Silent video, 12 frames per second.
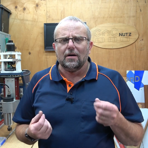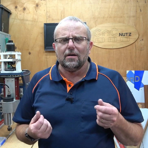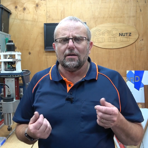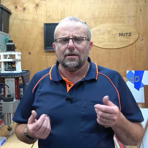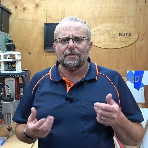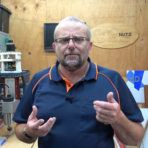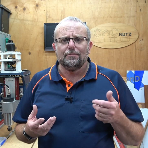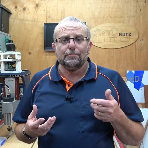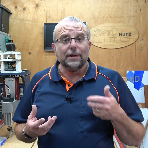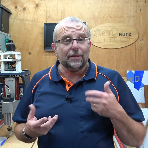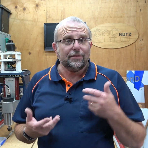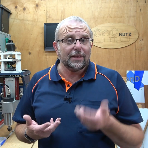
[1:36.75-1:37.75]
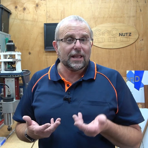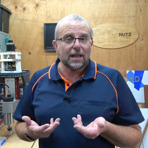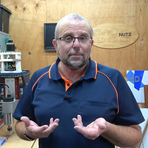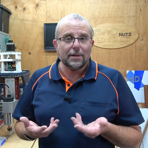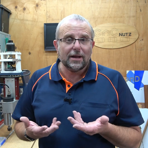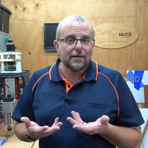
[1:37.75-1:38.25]
I've been thinking
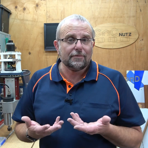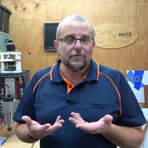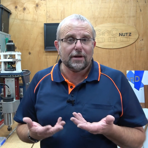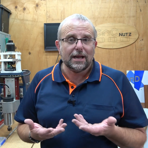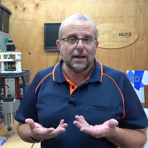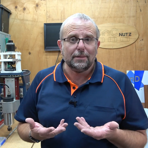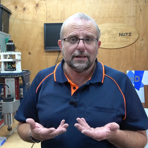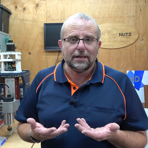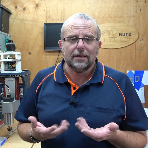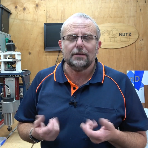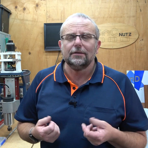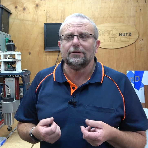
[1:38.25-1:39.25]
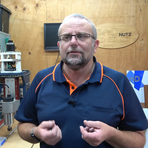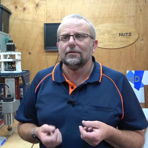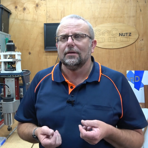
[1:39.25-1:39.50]
about it for a couple of years.